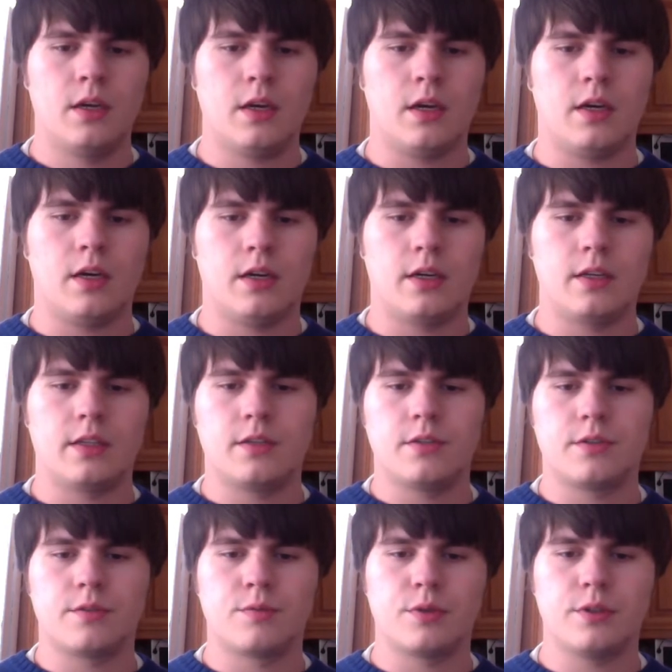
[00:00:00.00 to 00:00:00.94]

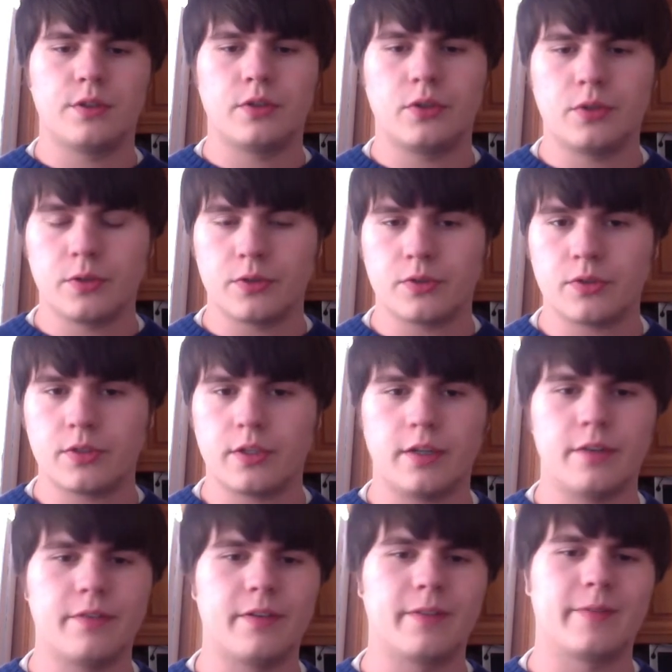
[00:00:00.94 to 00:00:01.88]
There's really cool
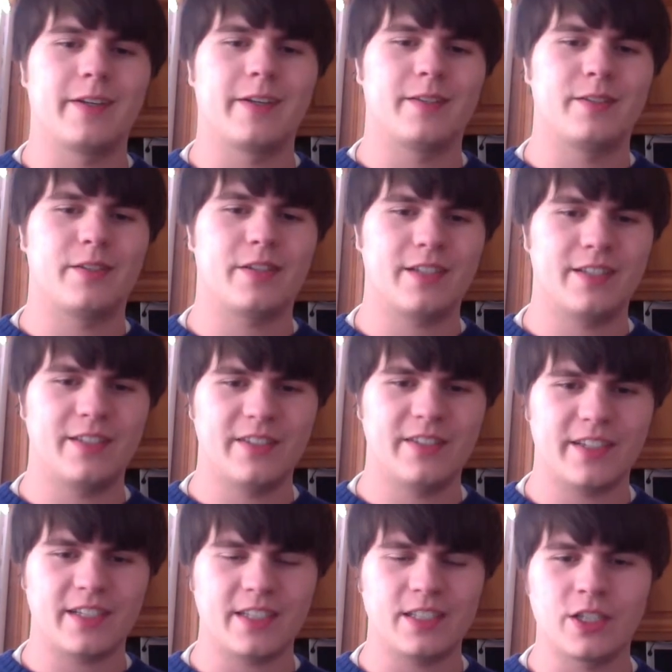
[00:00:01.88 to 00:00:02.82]
stuff. I'm gonna try to do
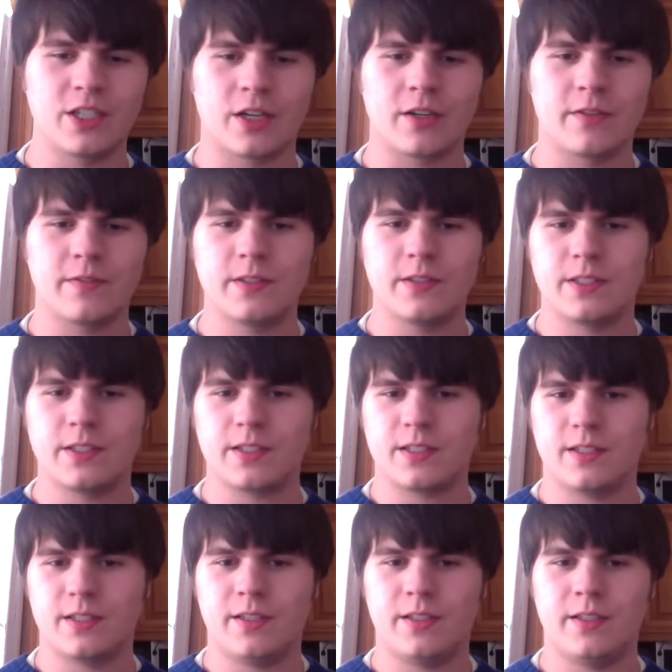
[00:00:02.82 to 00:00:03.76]
like a Jarvis
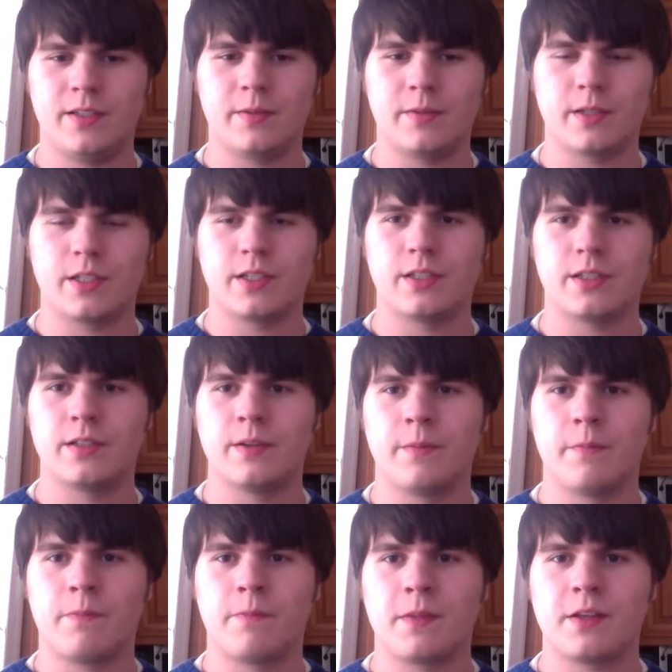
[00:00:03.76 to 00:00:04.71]
thing where
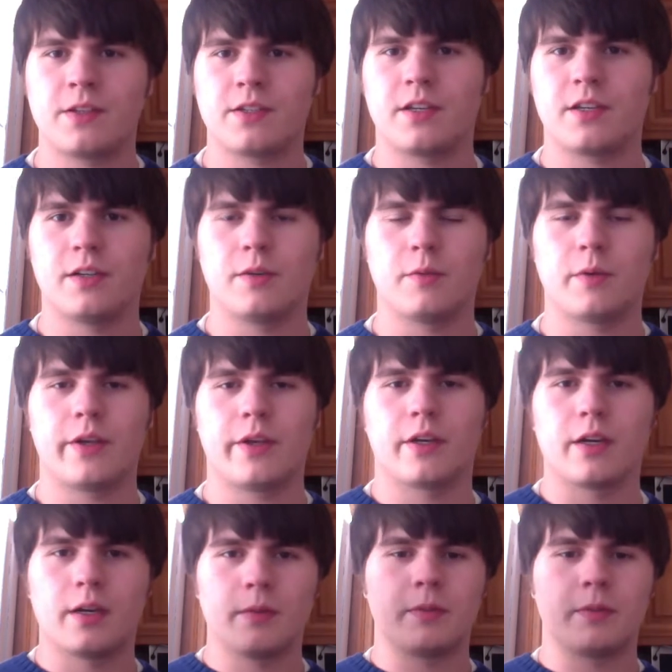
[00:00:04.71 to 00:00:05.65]
it's gonna wake
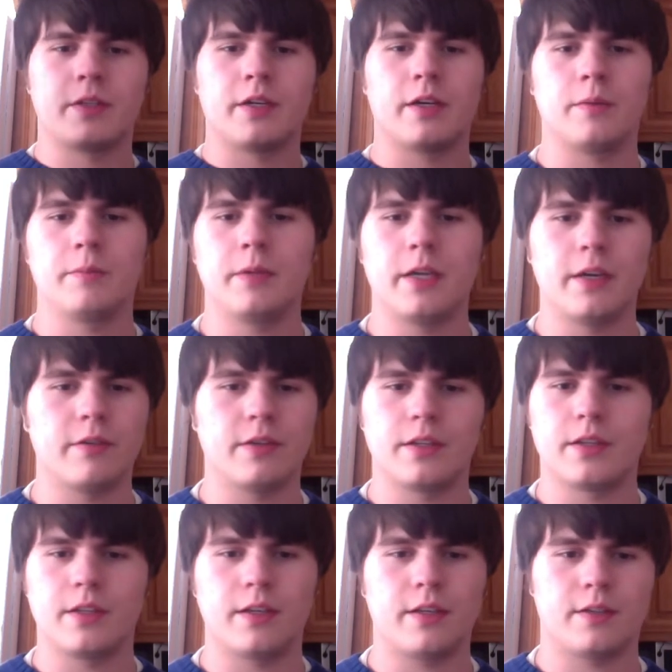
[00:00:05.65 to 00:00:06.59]
up and tell me
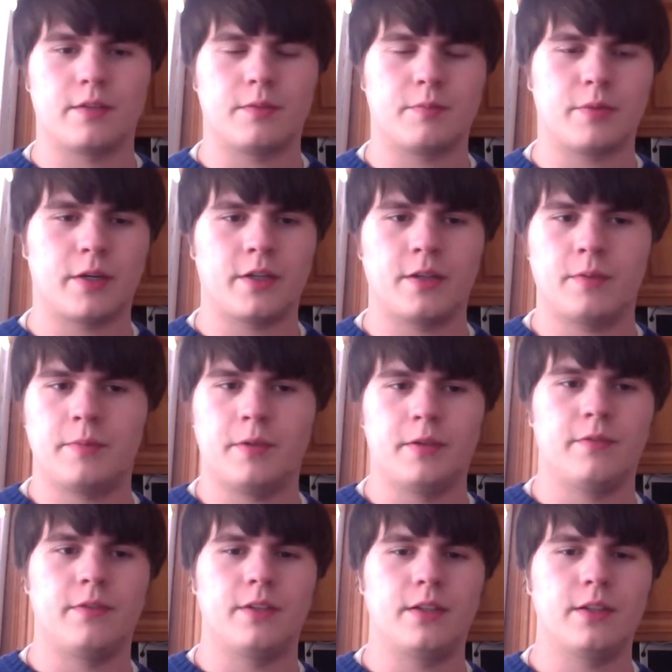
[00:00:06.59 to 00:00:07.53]
everything. And it's probably gonna be a
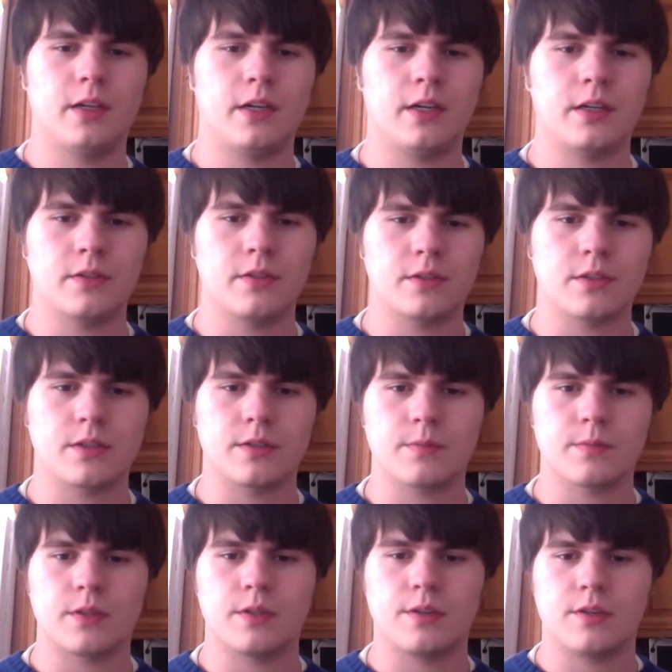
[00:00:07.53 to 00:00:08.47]
vlog or
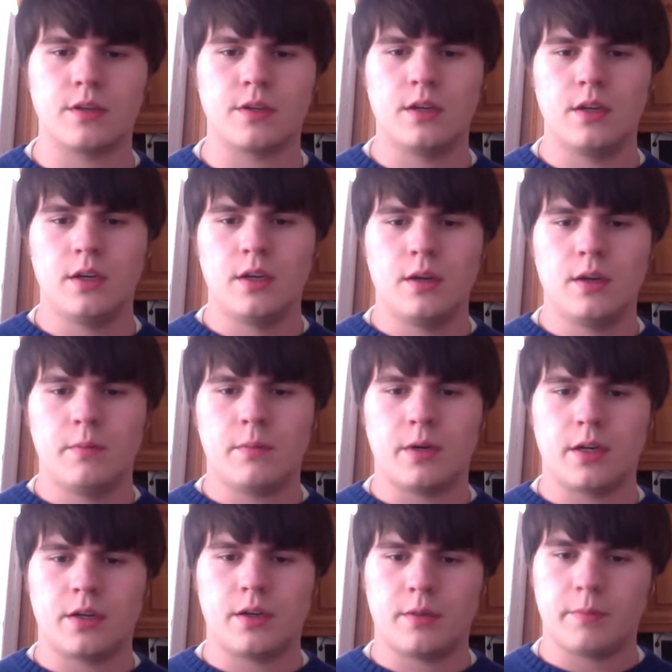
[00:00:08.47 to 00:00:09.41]
something.
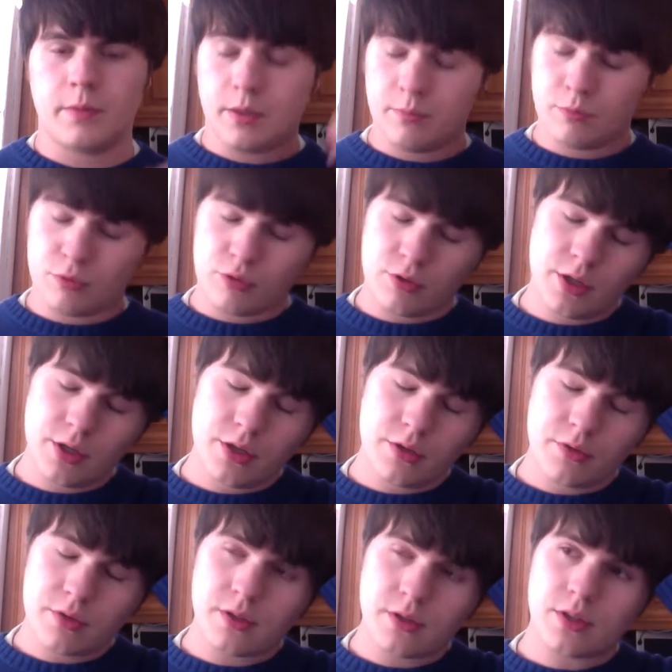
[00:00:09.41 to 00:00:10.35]
But I'm
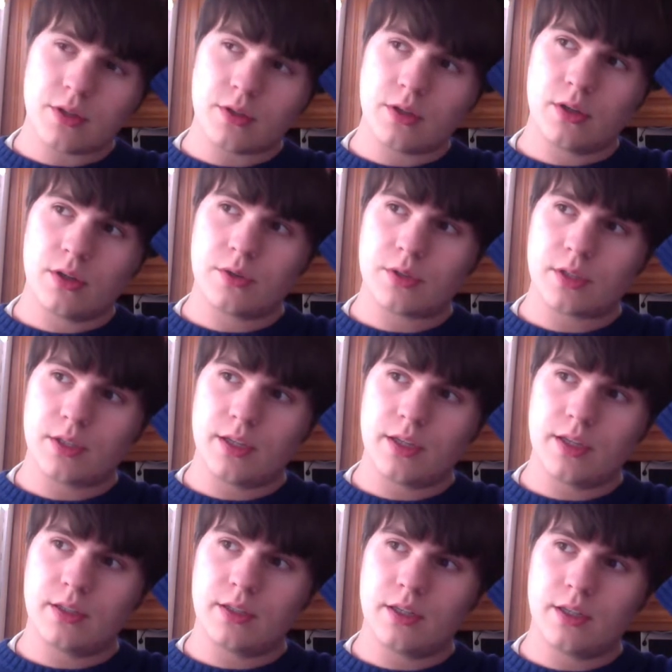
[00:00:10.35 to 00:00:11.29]
really close to
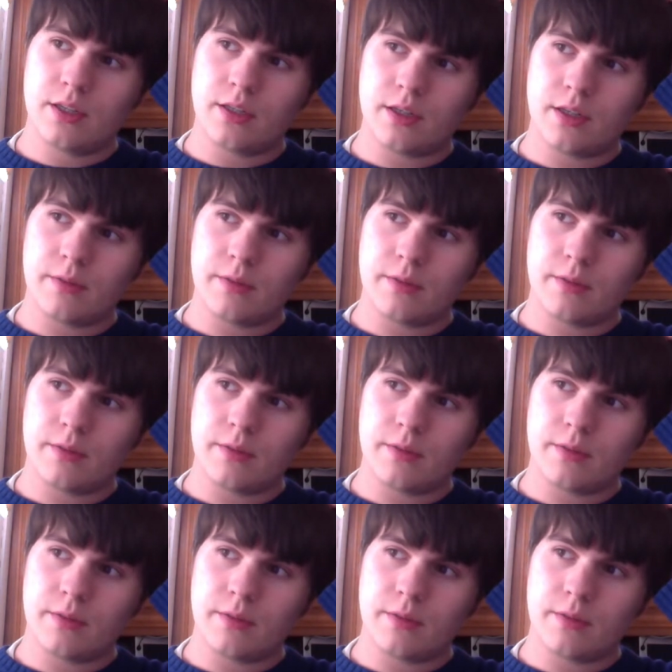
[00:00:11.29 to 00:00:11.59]
getting done.